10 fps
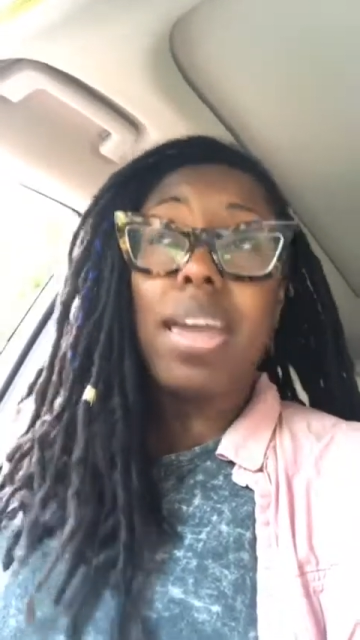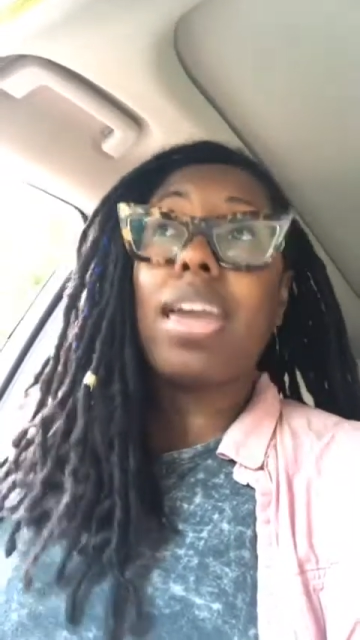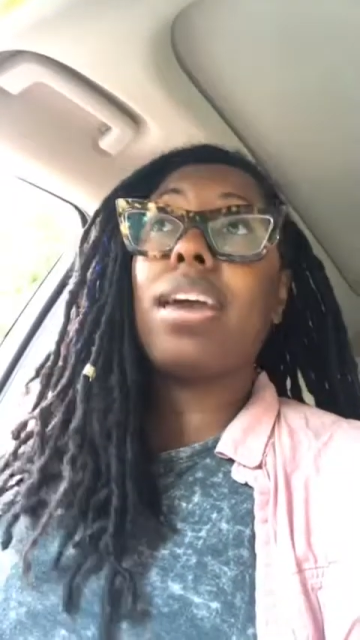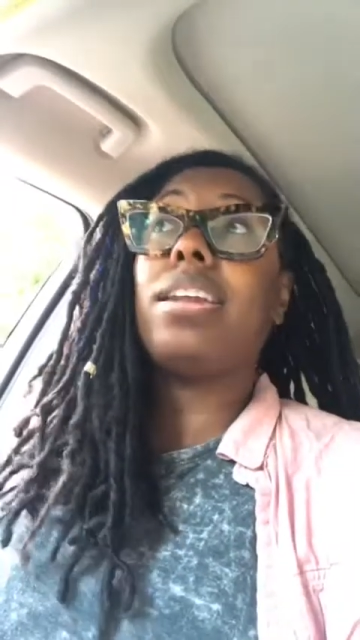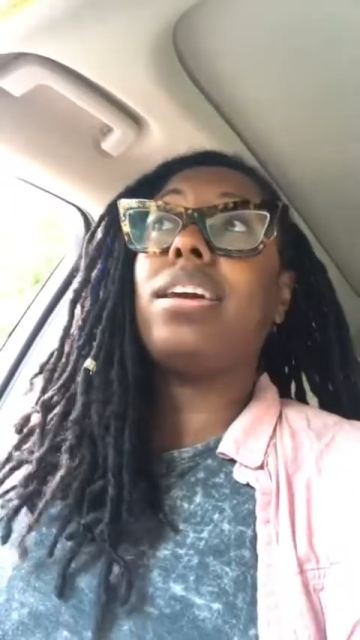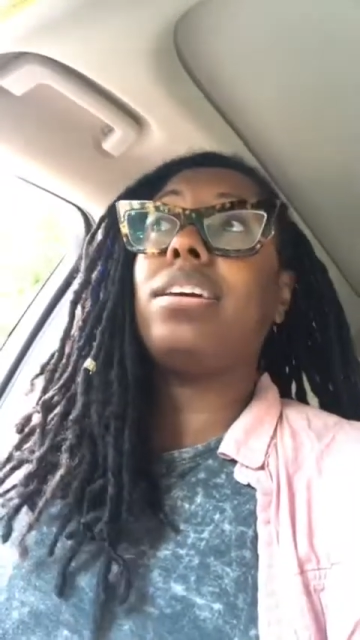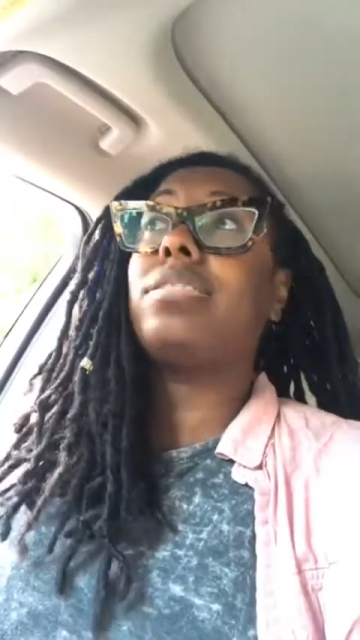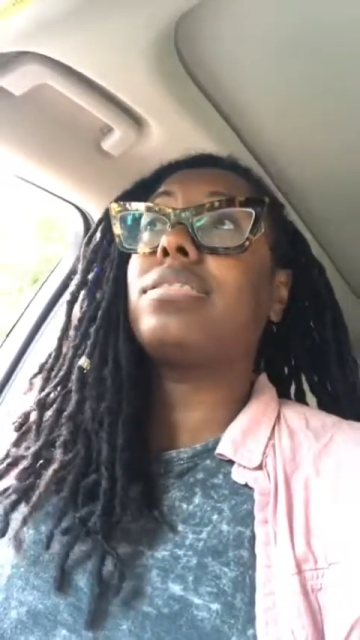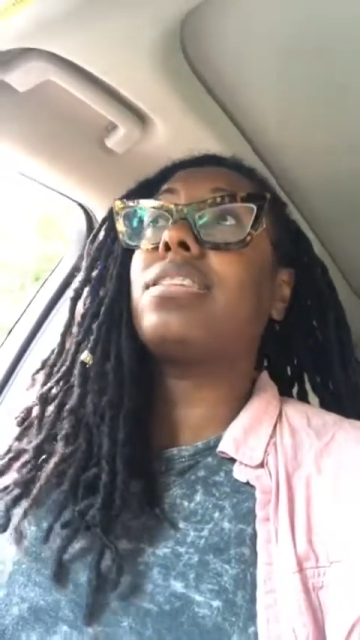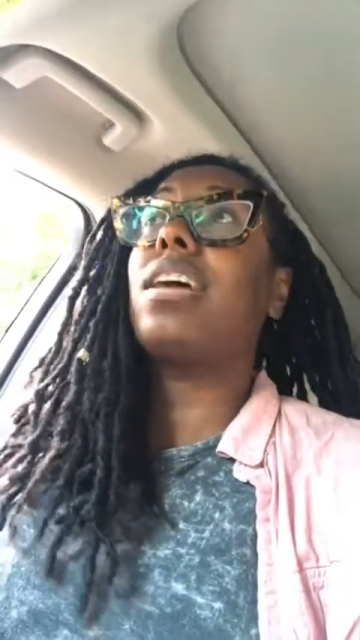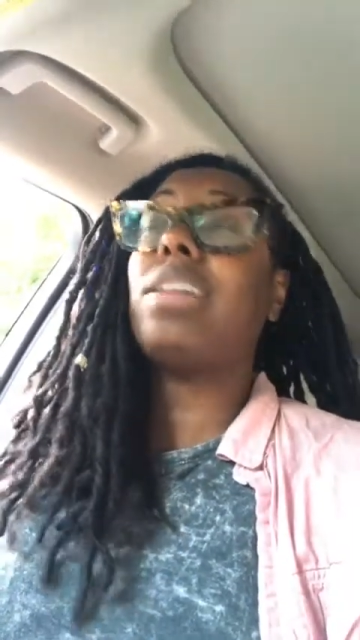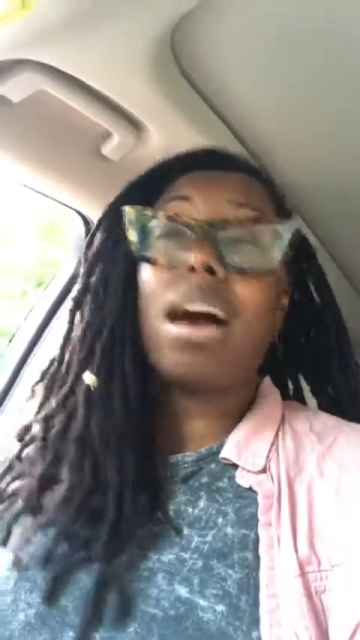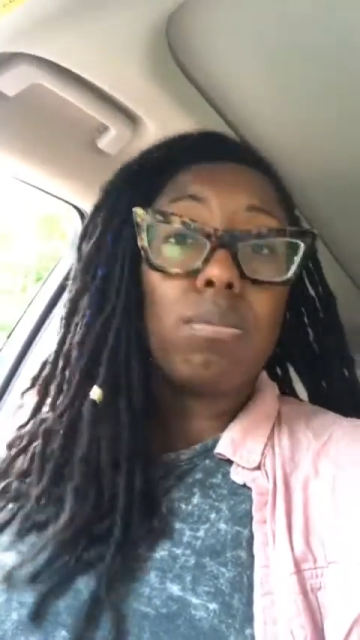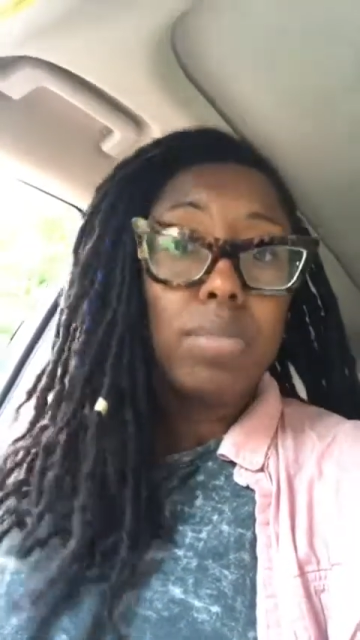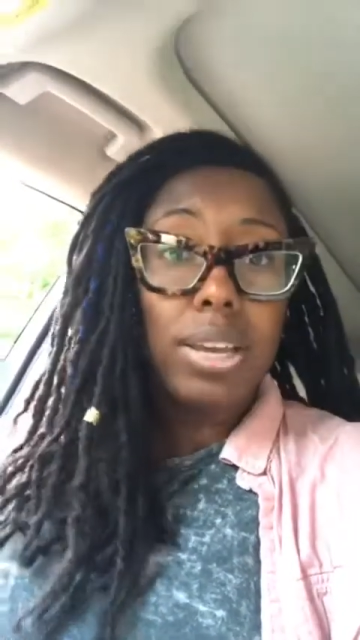and it's
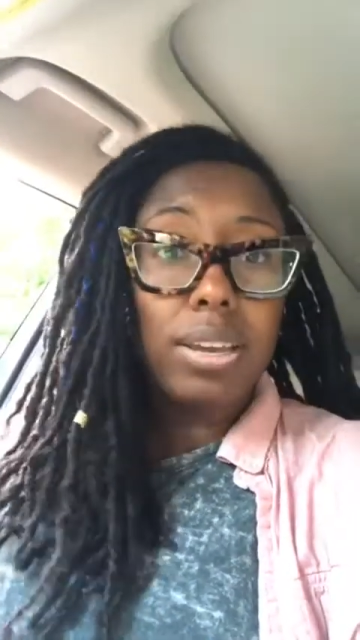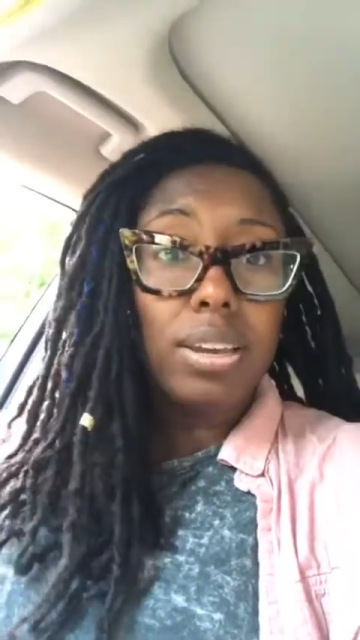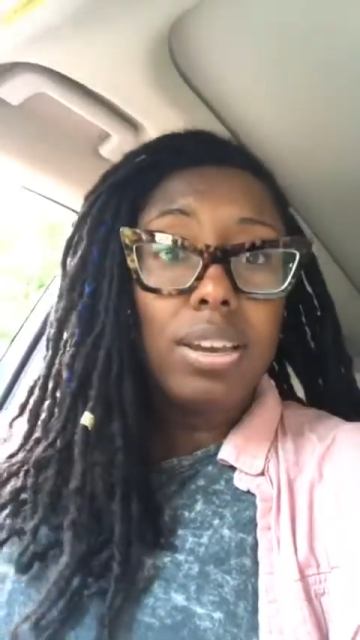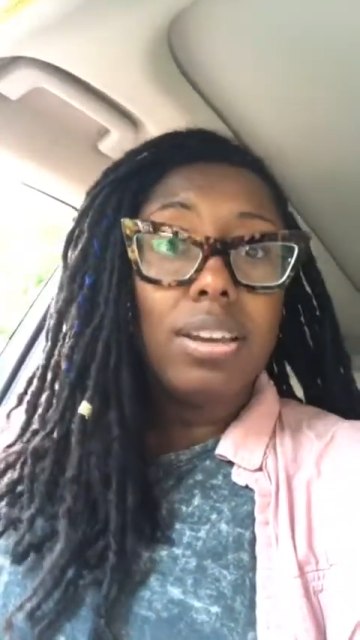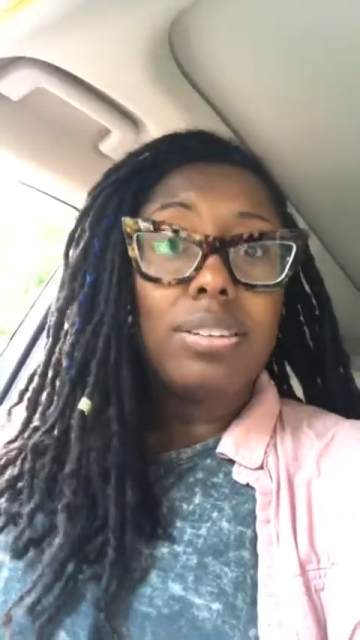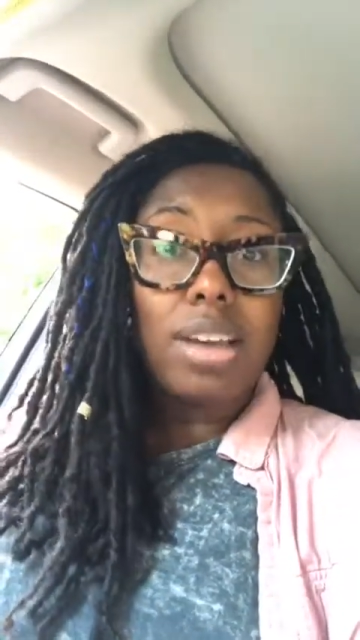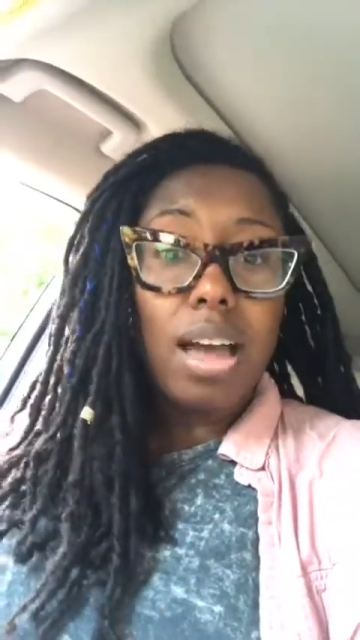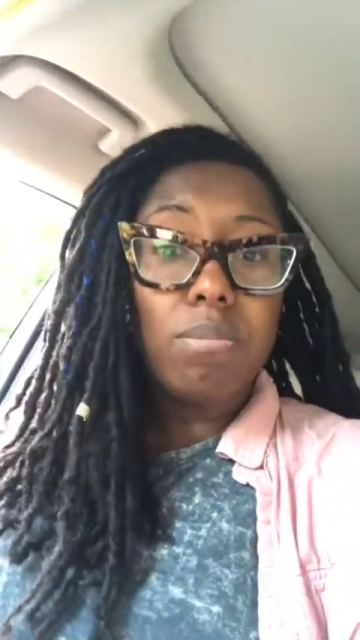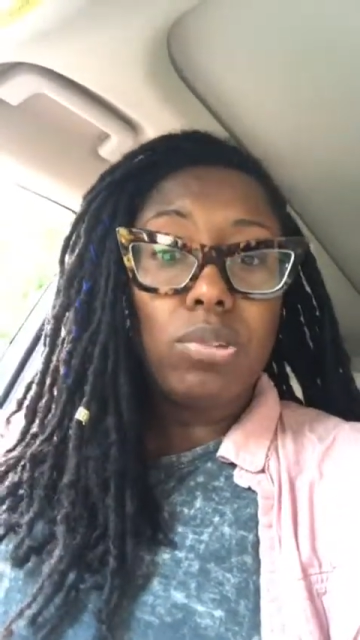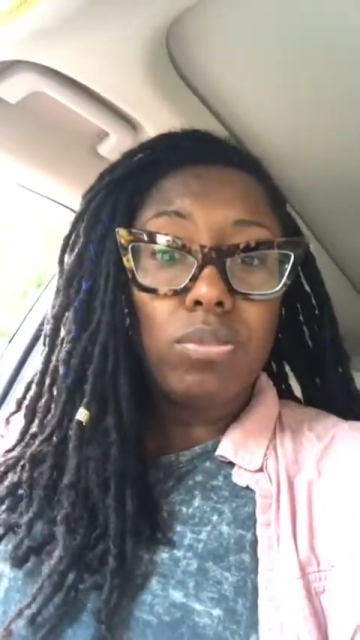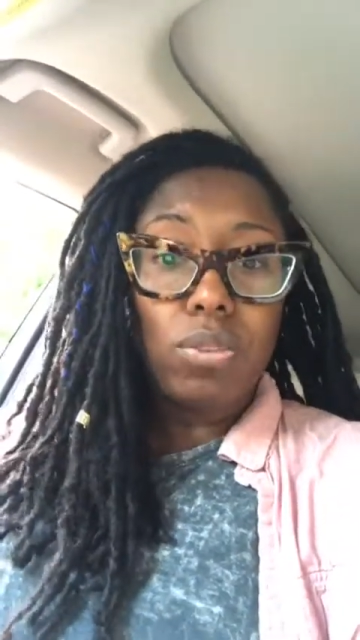allowed me time to